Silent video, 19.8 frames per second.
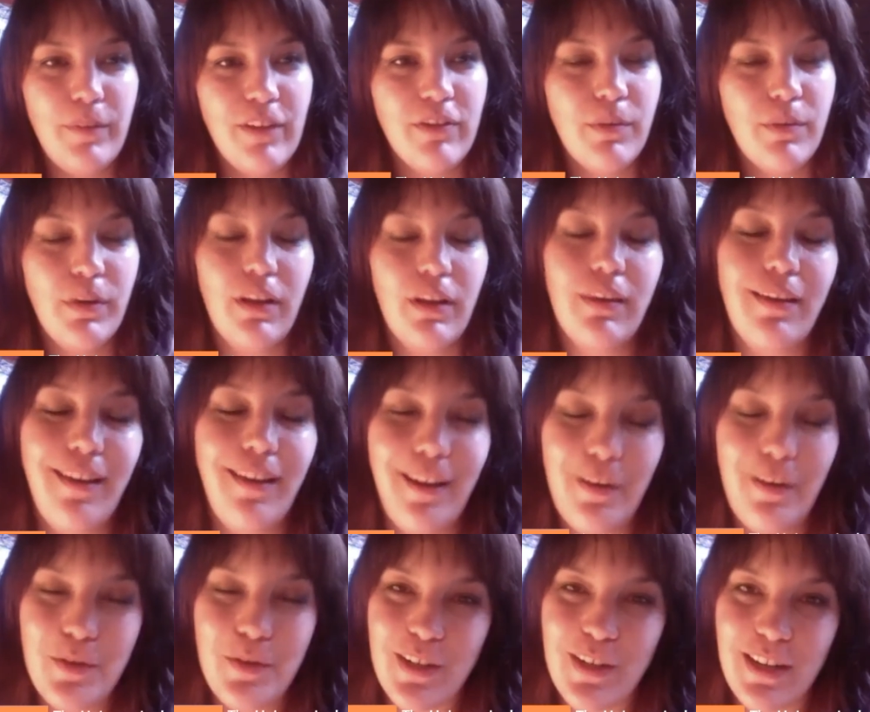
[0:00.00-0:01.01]
everybody thought
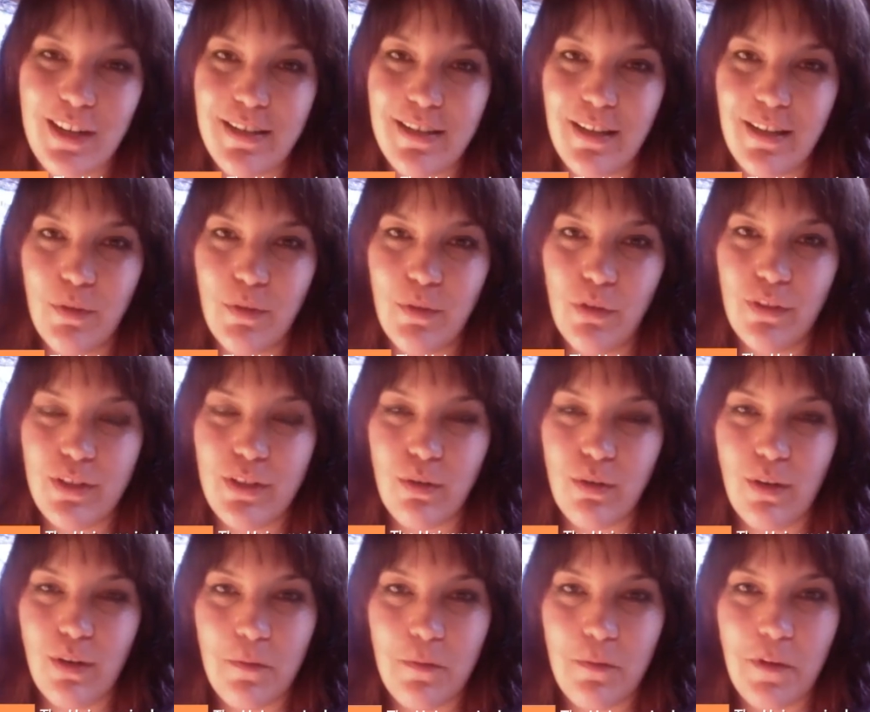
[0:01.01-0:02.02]
i was crazy moving to
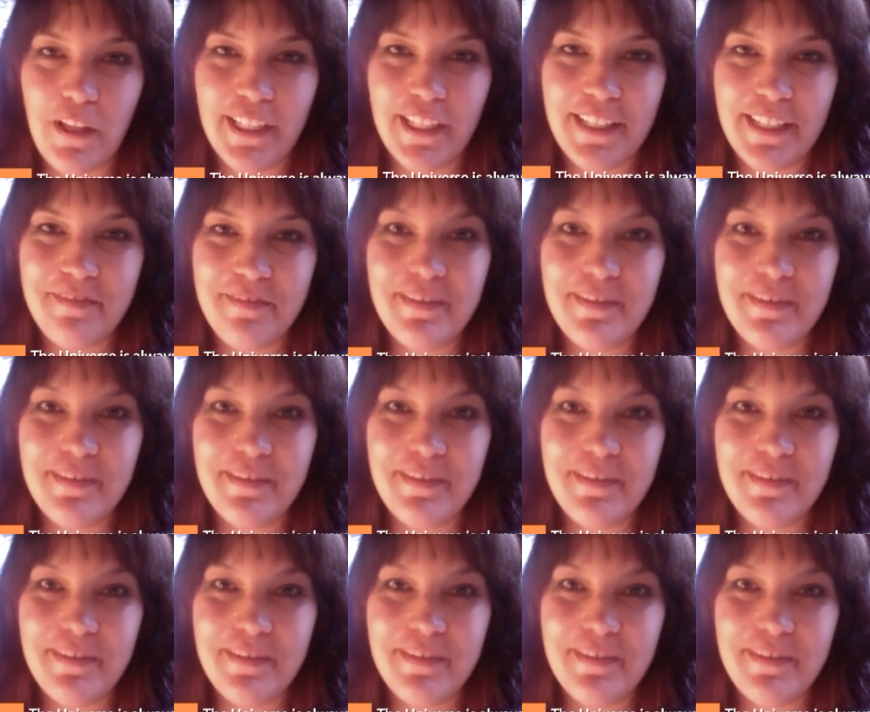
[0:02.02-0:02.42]
guatemala